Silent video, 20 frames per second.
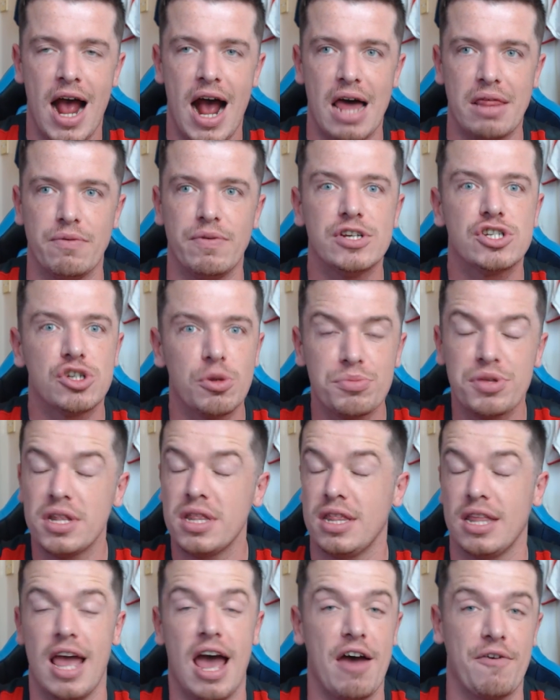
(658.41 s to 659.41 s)
And there is something
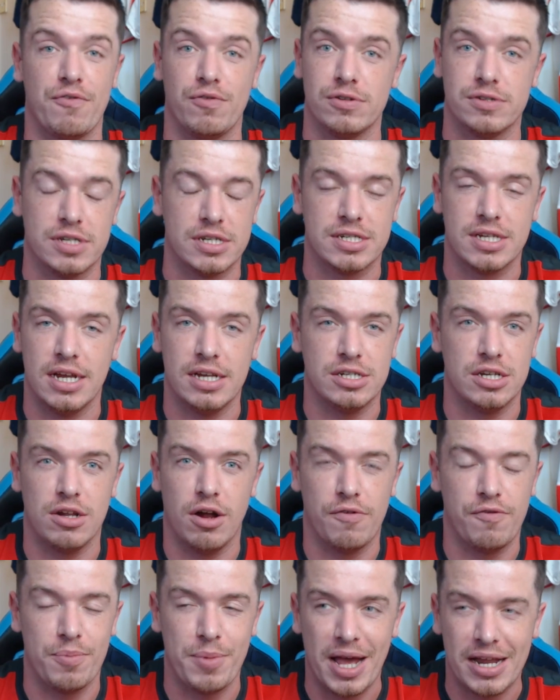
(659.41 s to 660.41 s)
in the air for us this season, you
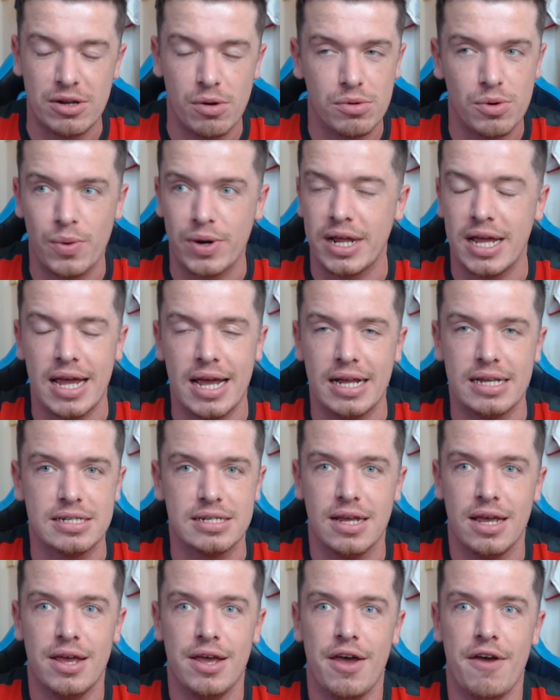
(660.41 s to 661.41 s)
know, for me. I don't know what it
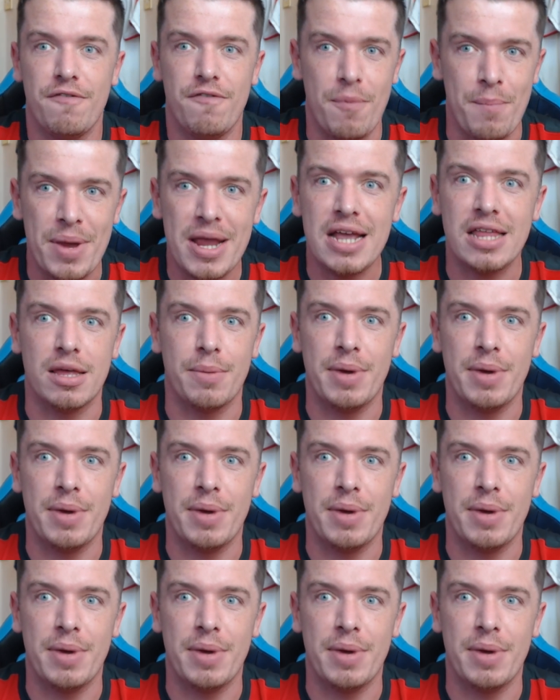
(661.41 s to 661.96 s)
is for me at